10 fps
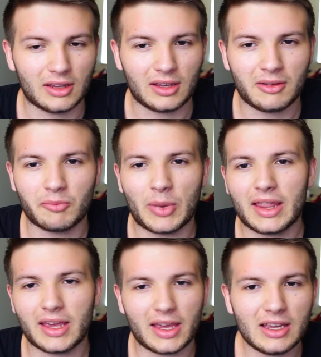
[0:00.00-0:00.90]
like
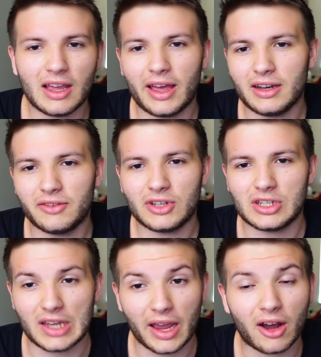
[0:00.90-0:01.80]
by the end of
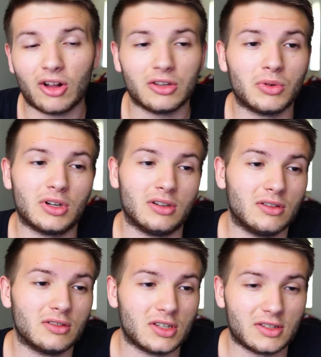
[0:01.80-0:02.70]
each day, all you want to do
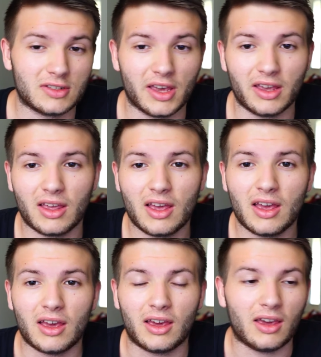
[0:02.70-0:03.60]
is just sit.
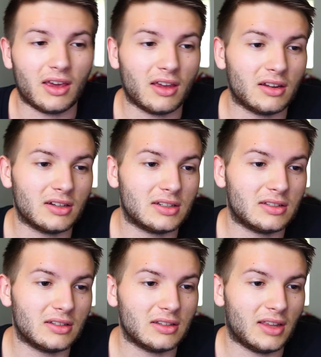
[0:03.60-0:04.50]
And
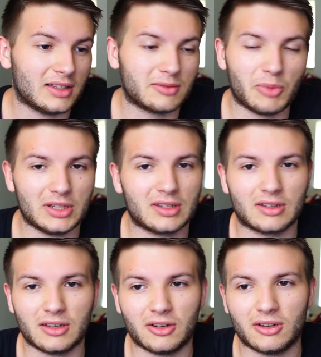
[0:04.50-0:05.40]
that's
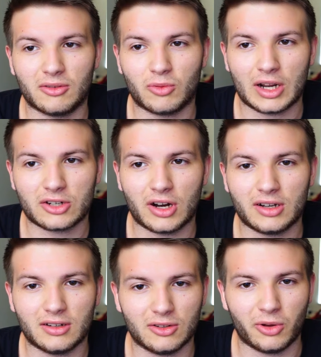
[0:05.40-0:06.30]
basically what I
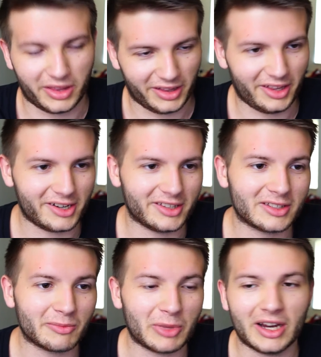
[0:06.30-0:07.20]
tried to do with a lot of the
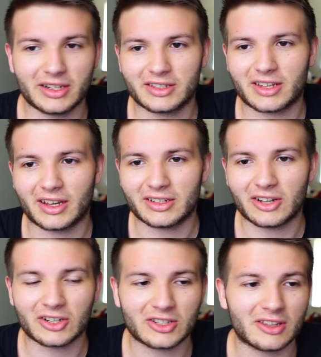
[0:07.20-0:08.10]
suppliers, just kind of
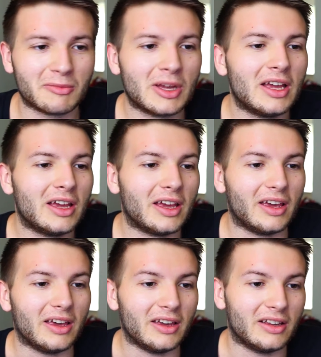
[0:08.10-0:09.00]
talk to them
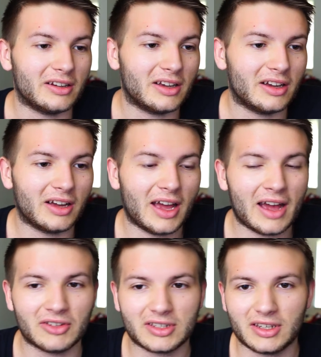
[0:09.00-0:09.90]
and
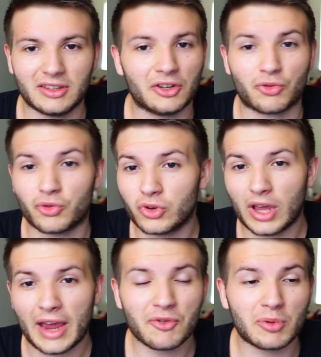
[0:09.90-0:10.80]
have a seat.
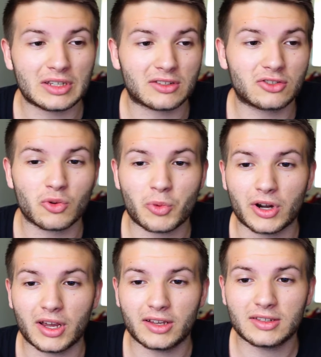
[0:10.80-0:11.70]
Everybody's super
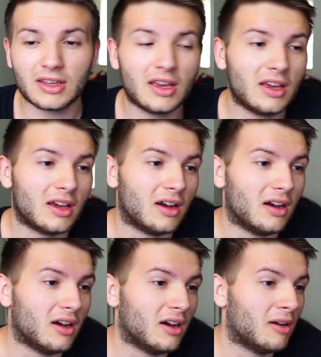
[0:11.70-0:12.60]
nice.
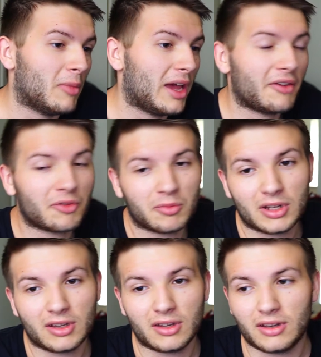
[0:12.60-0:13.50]

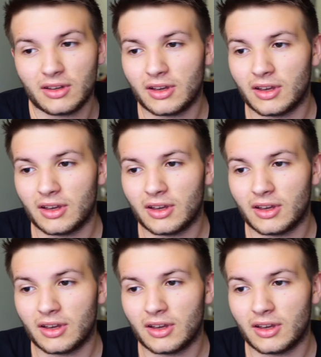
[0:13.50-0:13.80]
Everybody